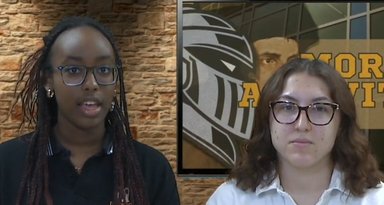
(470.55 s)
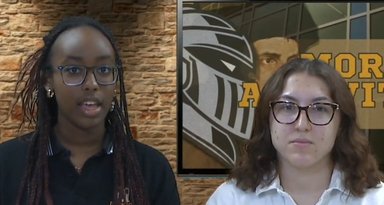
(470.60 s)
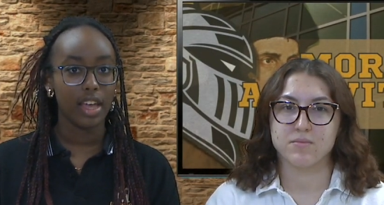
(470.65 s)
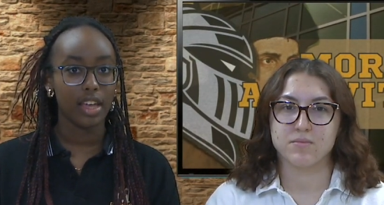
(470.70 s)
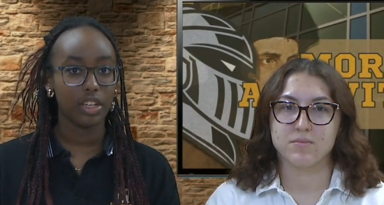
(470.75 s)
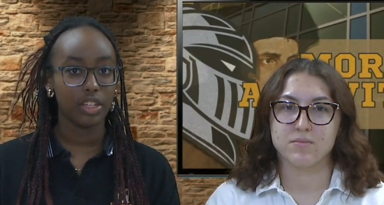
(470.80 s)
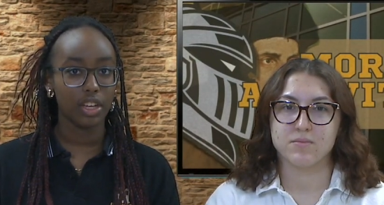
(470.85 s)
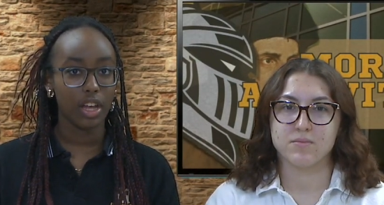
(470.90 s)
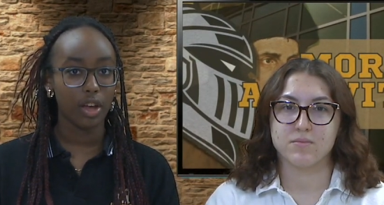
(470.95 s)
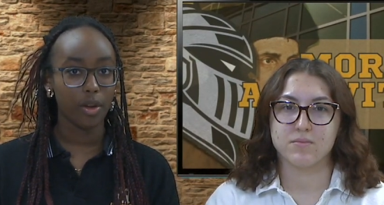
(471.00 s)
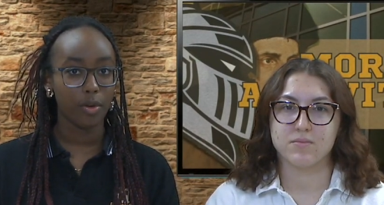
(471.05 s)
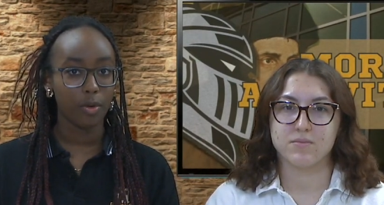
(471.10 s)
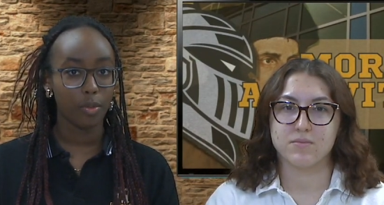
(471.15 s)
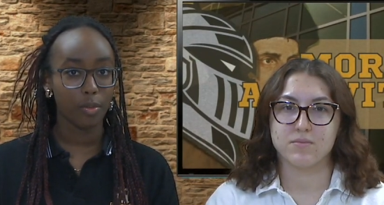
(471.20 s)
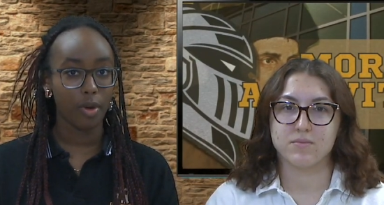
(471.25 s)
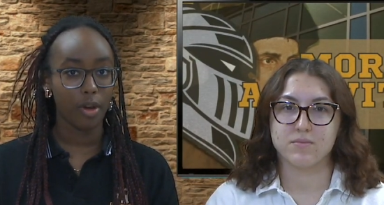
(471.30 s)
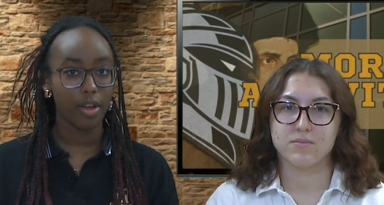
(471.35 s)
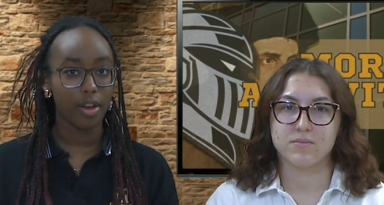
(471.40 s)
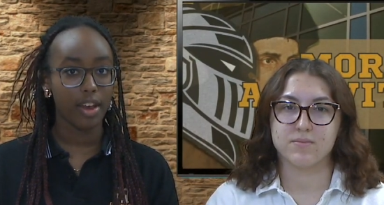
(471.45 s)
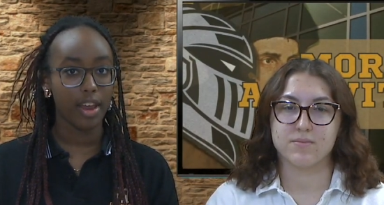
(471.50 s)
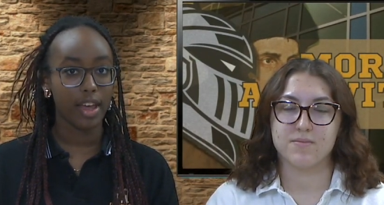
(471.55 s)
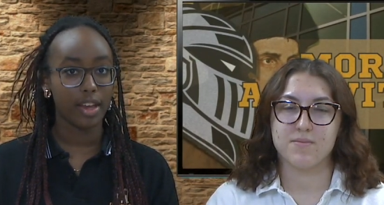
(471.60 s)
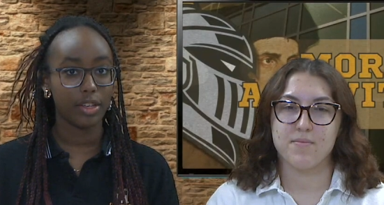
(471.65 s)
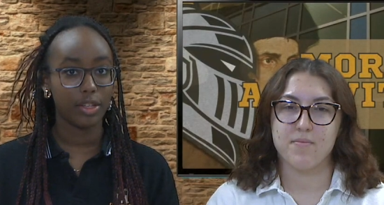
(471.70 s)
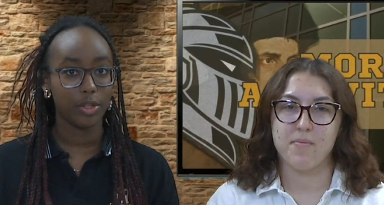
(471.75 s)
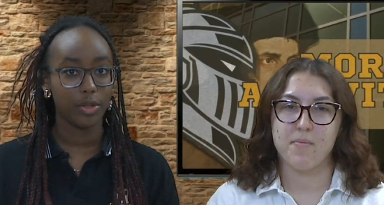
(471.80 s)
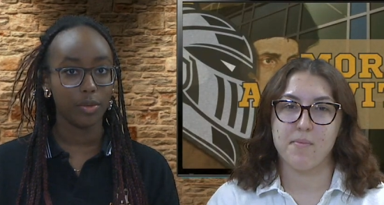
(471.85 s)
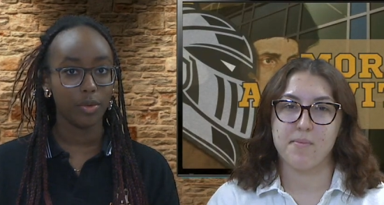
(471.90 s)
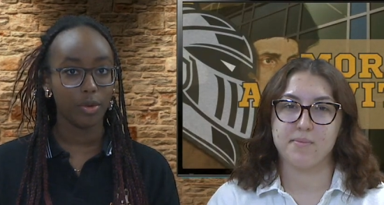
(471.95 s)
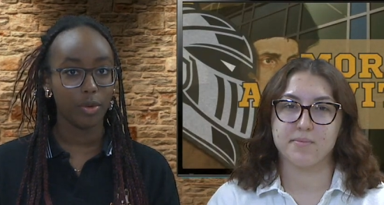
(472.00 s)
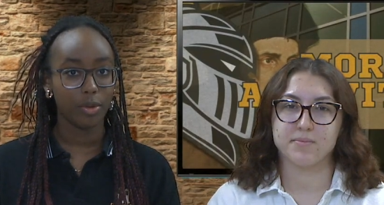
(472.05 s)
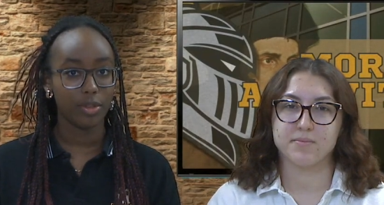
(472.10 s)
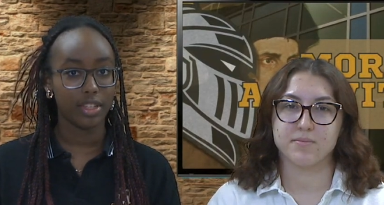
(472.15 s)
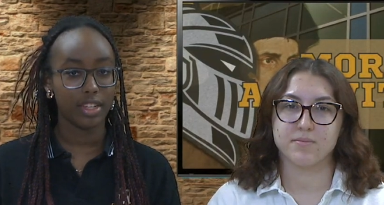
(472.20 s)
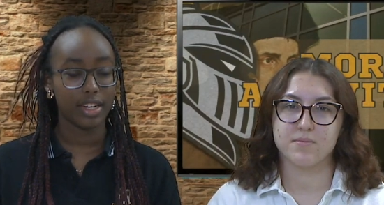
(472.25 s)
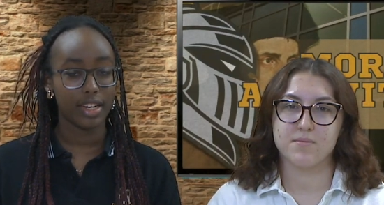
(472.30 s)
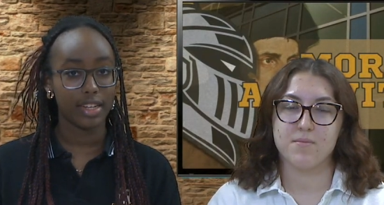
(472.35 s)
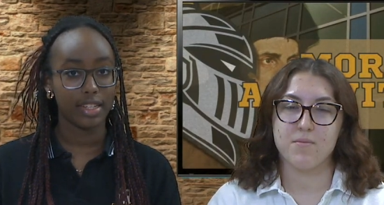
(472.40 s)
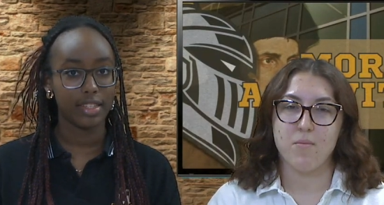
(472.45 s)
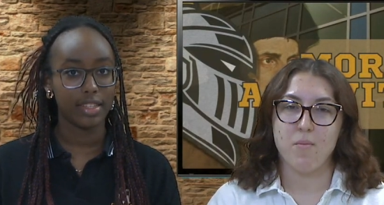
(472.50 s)
Speaker 1: and Jack Ormond had two goals
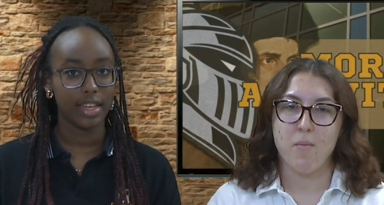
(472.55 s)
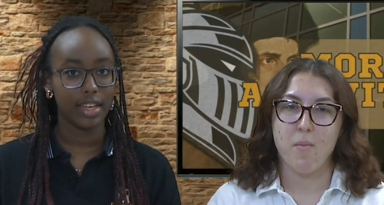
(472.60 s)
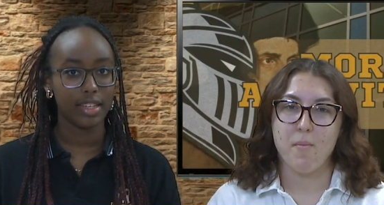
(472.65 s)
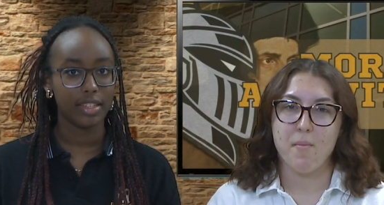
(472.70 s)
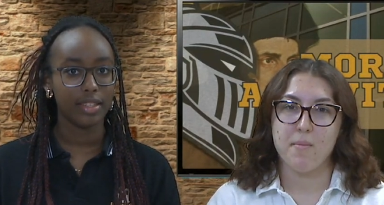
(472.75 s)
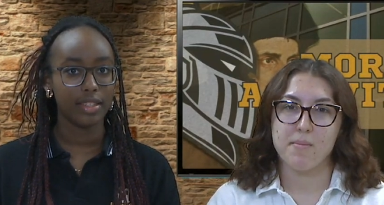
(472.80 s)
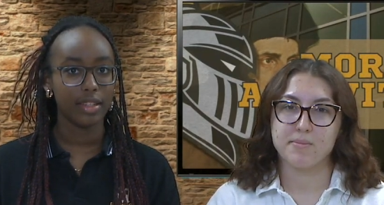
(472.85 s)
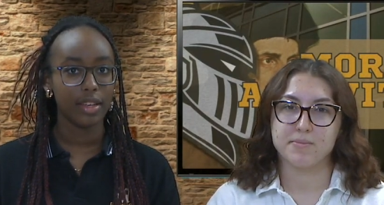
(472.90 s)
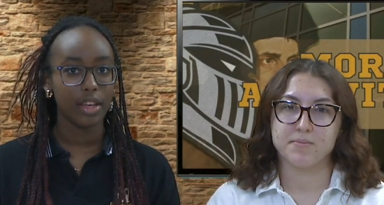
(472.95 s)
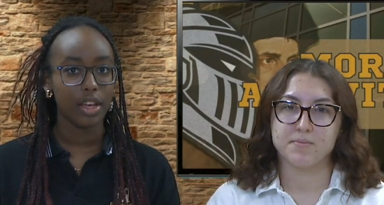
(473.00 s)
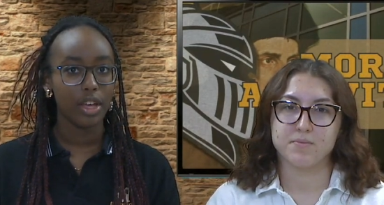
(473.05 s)
and an assist.